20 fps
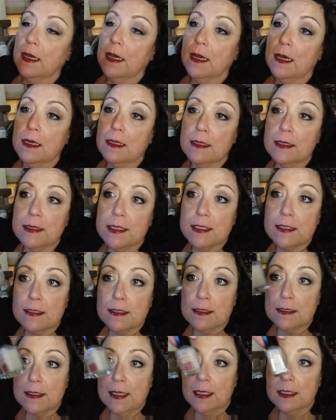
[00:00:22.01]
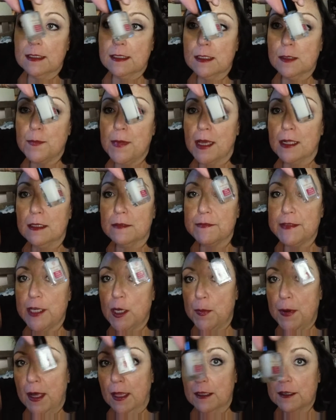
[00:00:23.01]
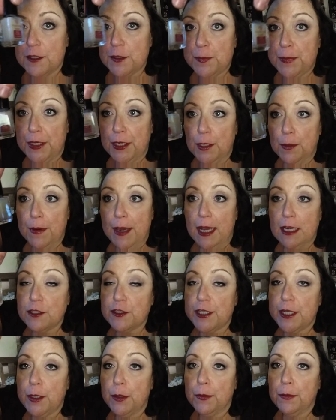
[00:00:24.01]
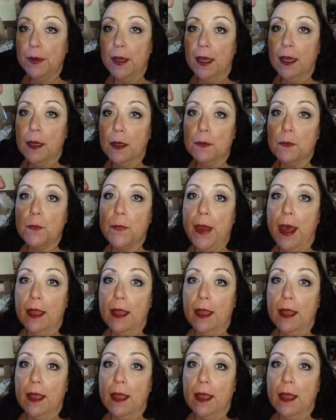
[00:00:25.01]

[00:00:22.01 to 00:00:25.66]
Uh, this looks like a little bottle of nail polish, but you actually uh,